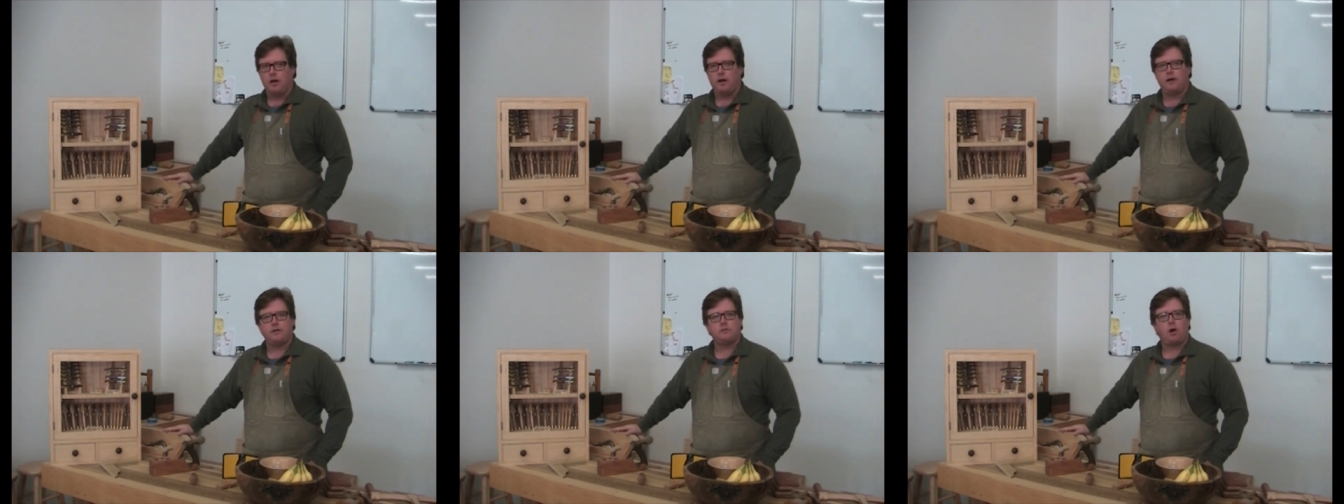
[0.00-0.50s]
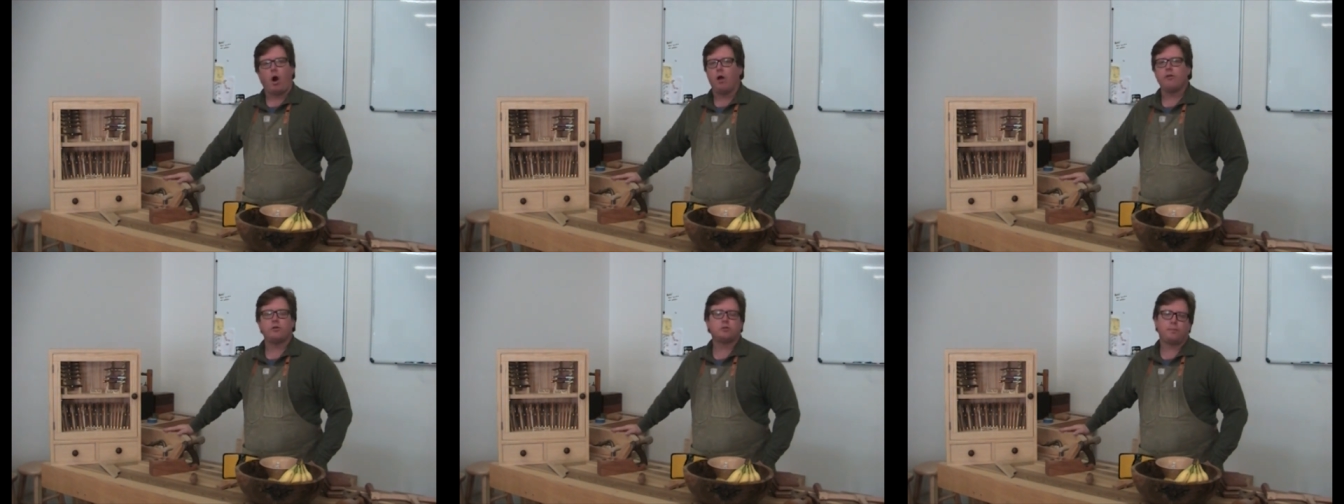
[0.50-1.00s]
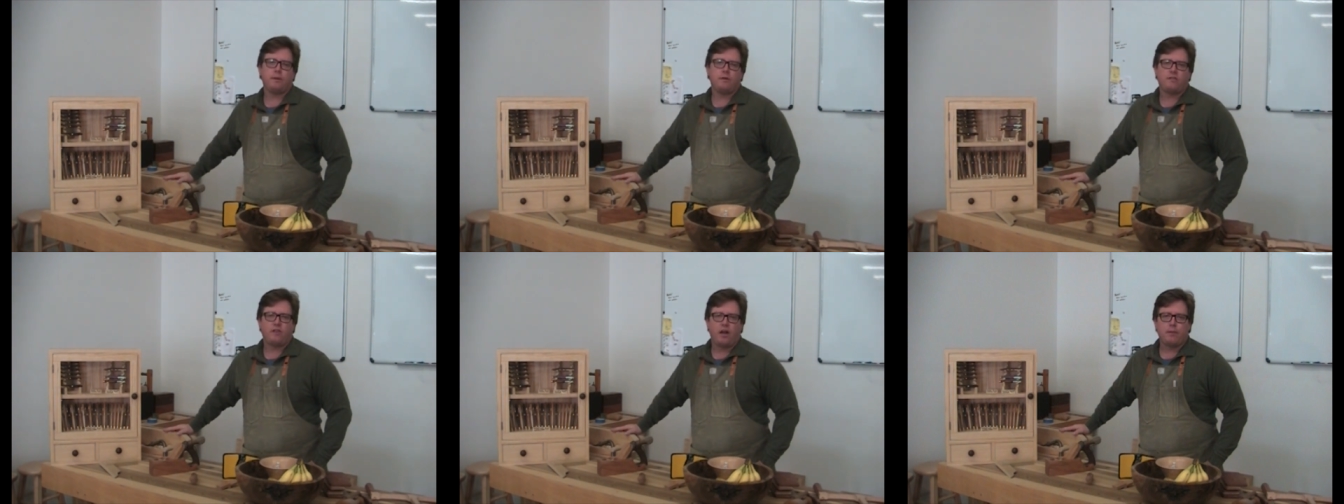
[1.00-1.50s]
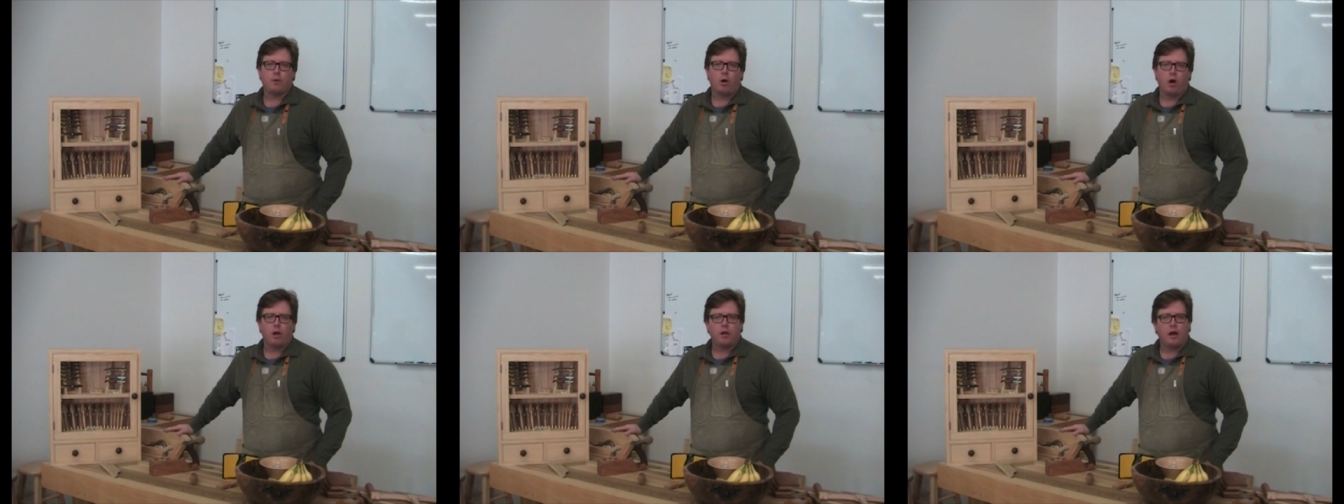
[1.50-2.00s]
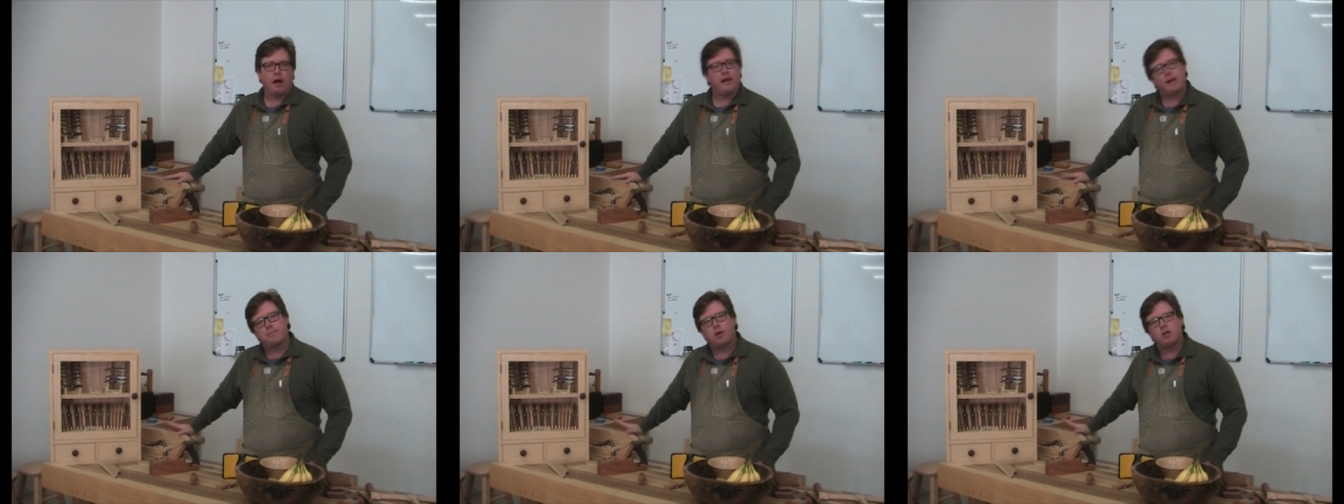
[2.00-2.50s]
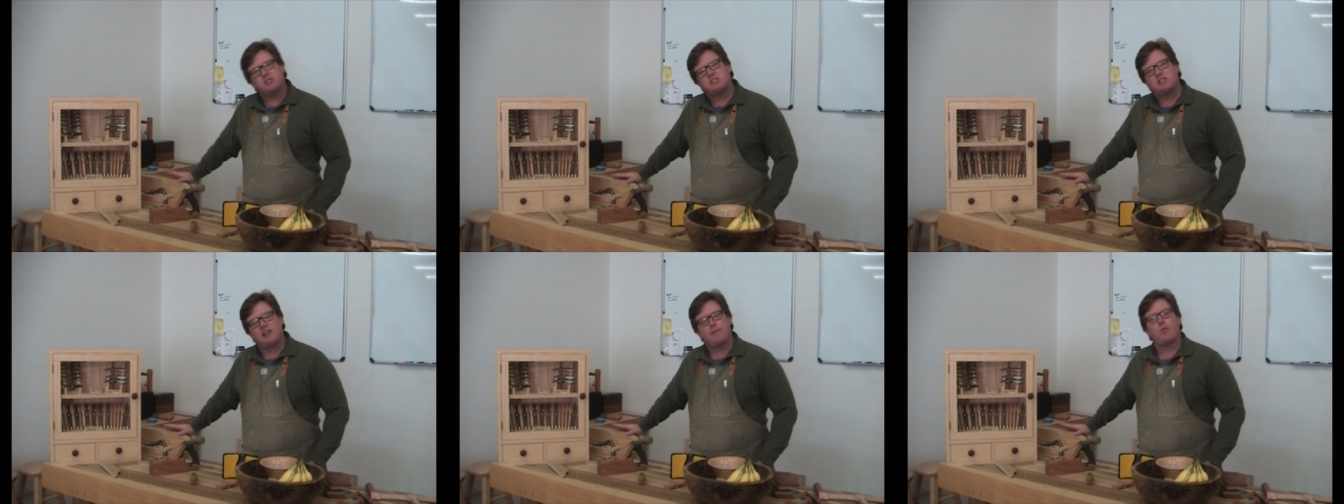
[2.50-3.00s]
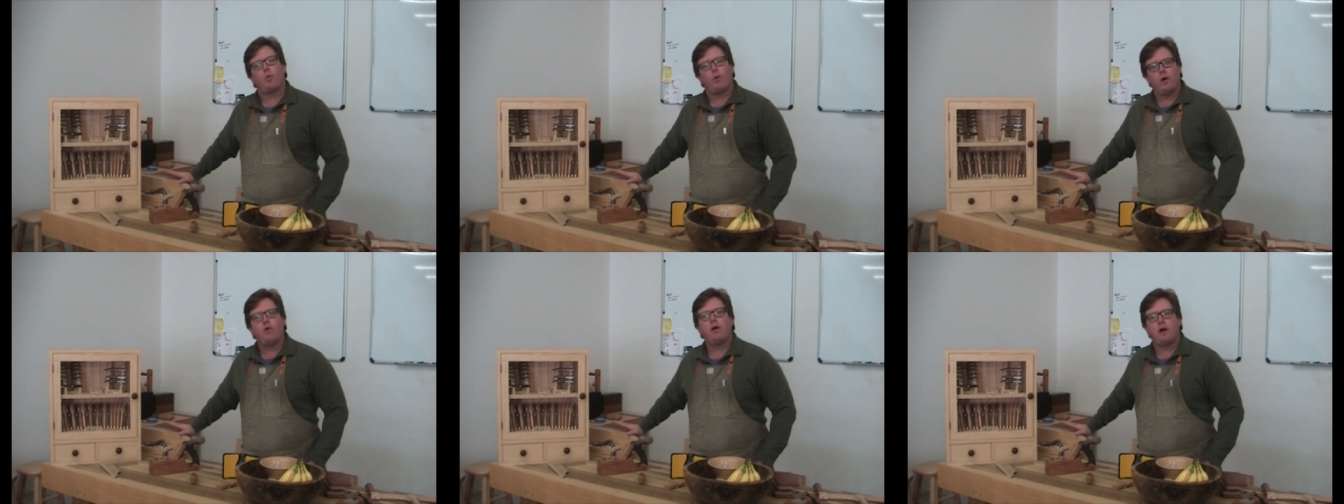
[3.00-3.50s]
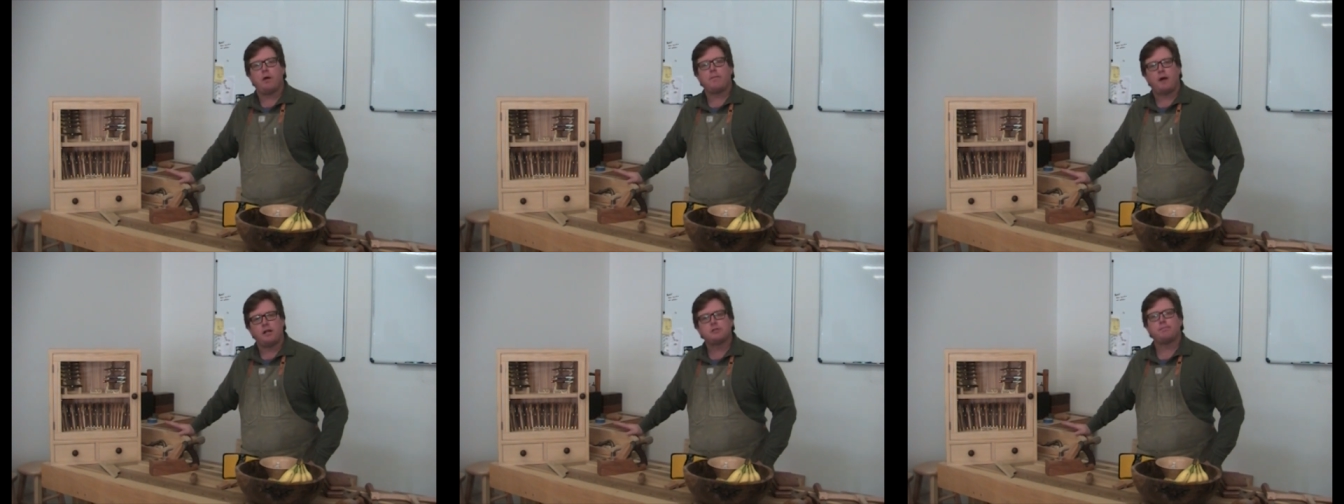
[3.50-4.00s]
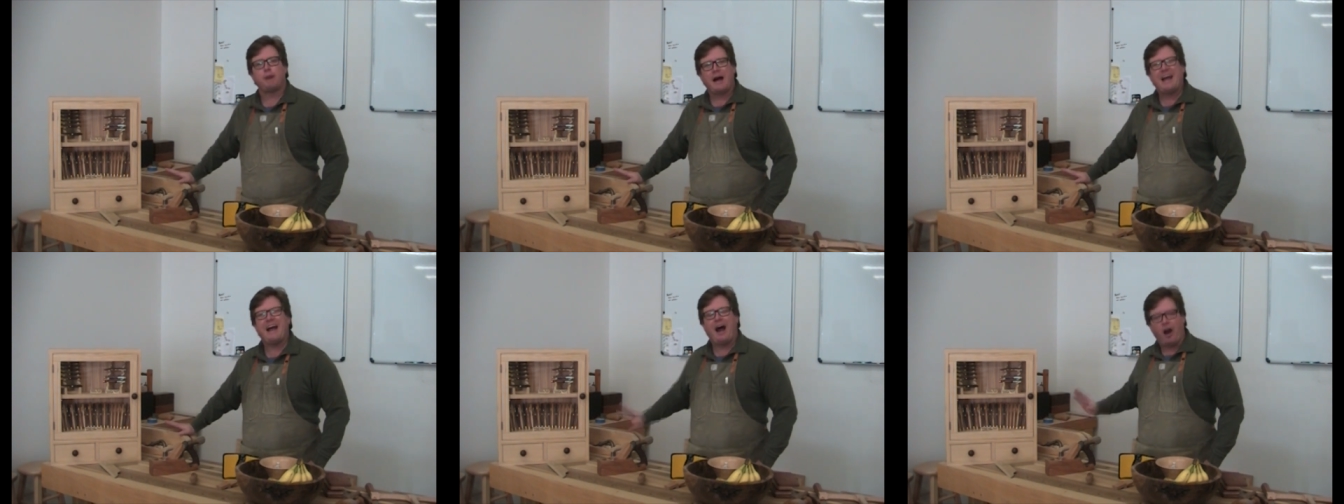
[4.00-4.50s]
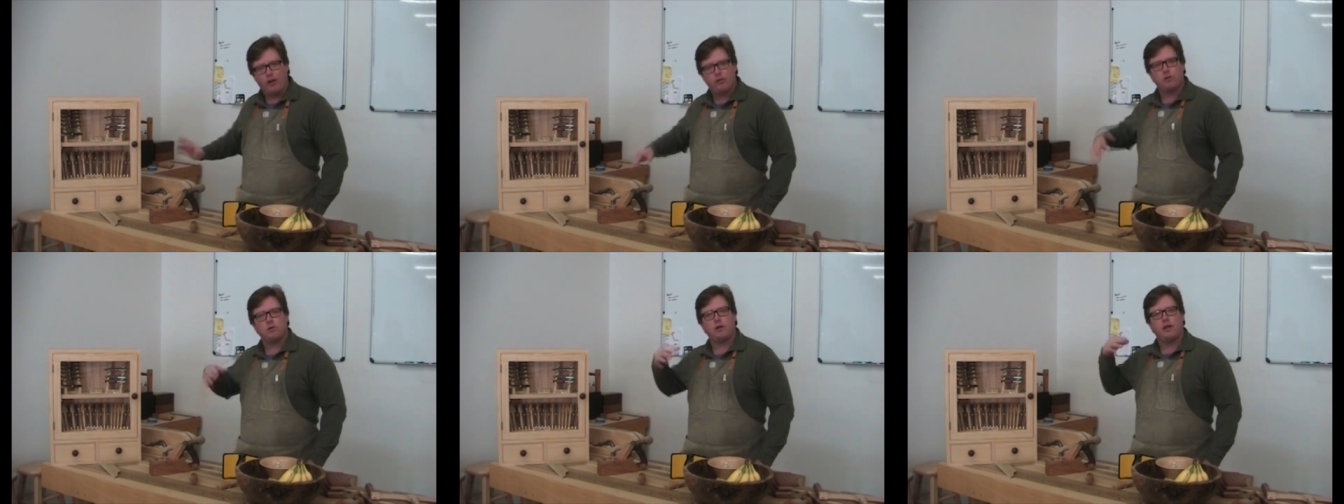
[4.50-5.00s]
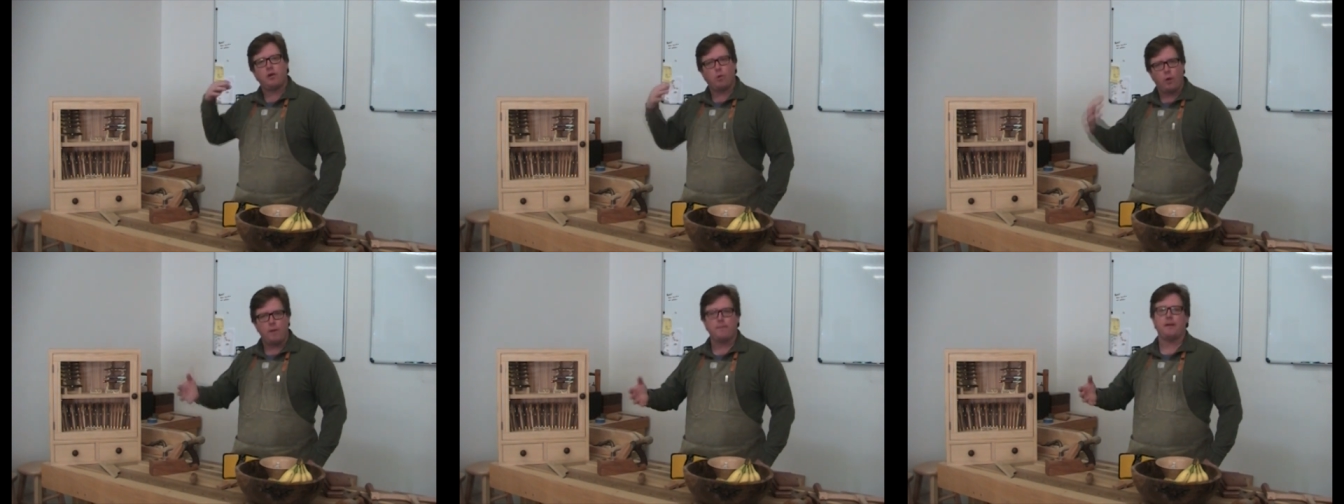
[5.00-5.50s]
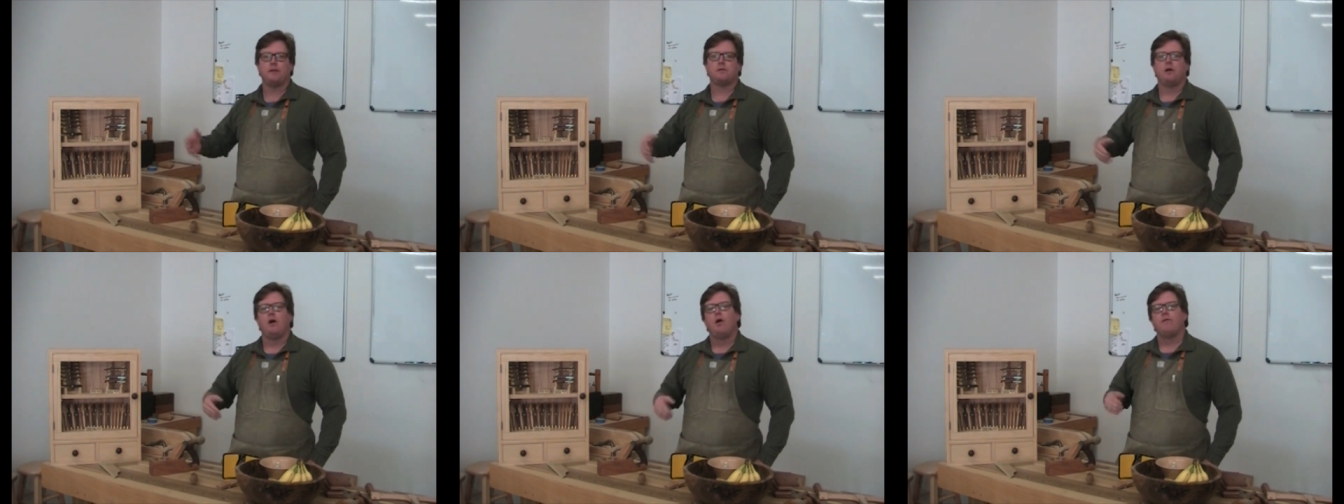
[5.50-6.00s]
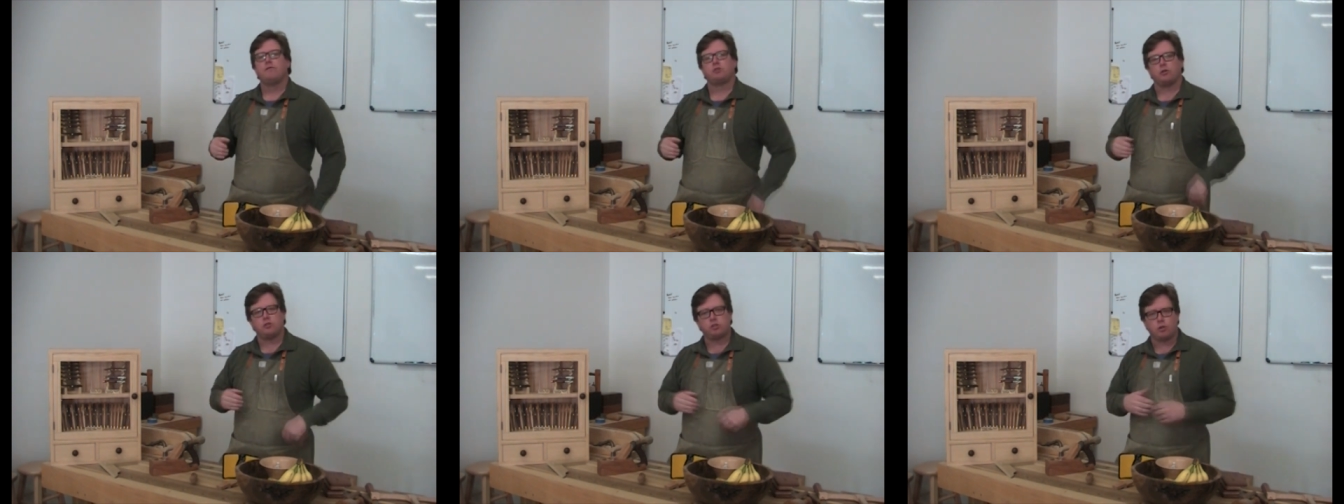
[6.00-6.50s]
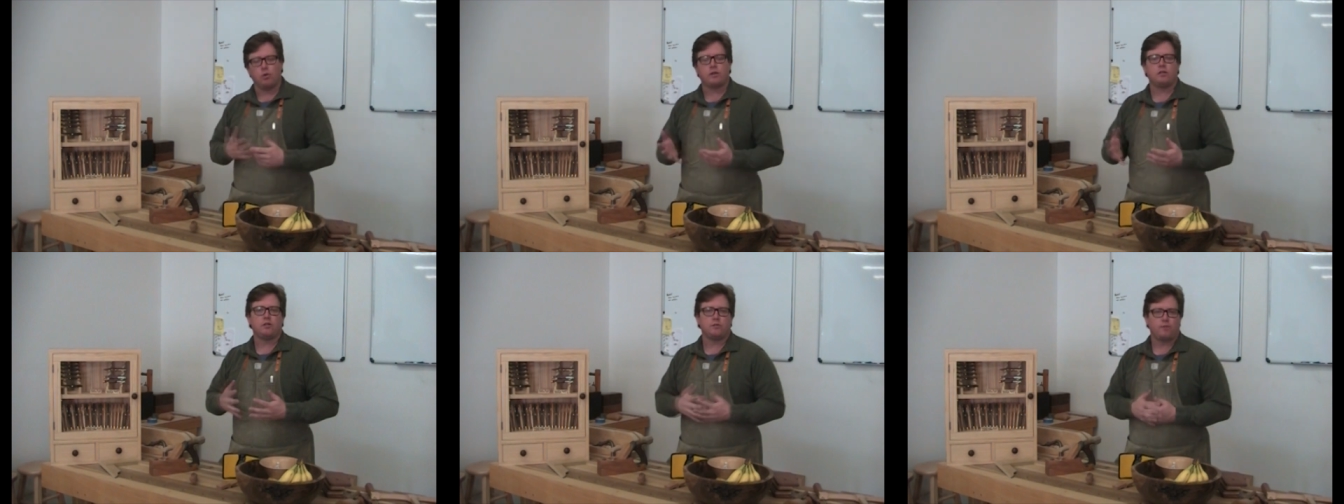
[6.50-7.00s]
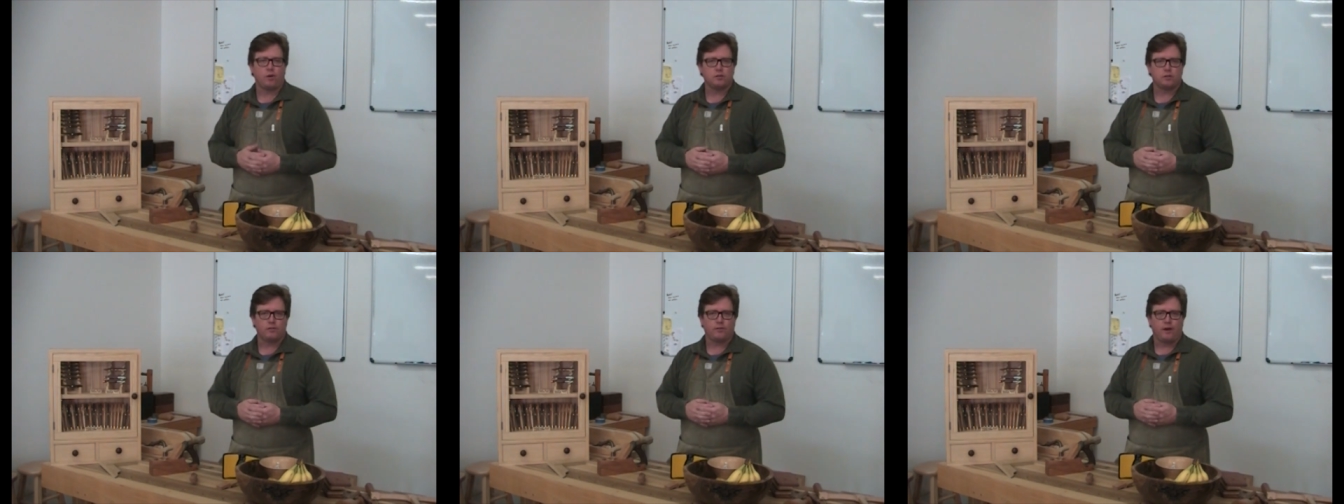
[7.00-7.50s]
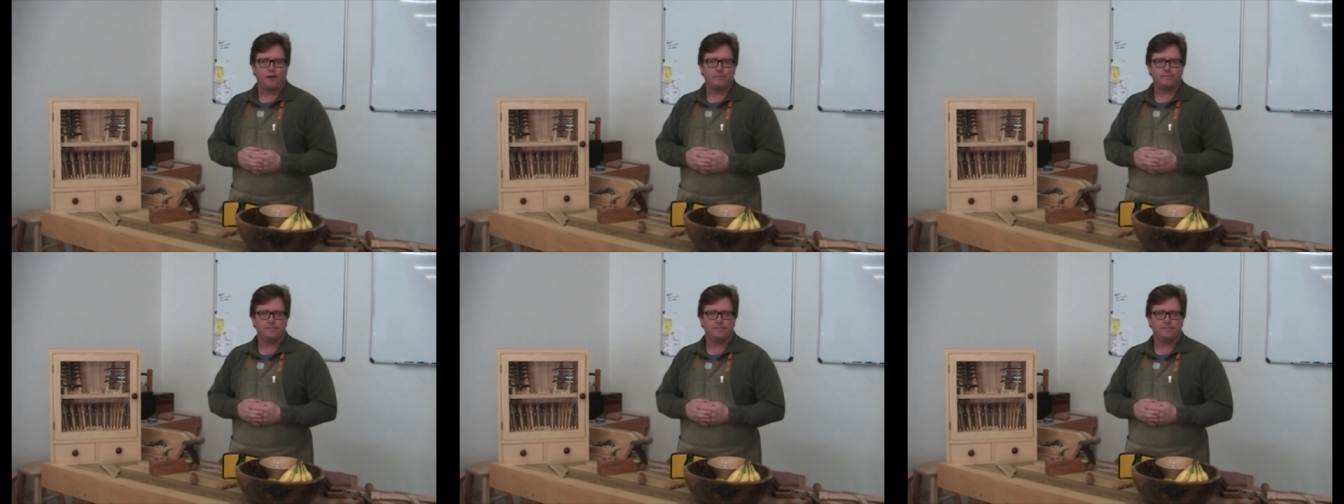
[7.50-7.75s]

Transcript: Uh, all those will be available online, and purchasing them will help us buy other equipment so the school can diversify.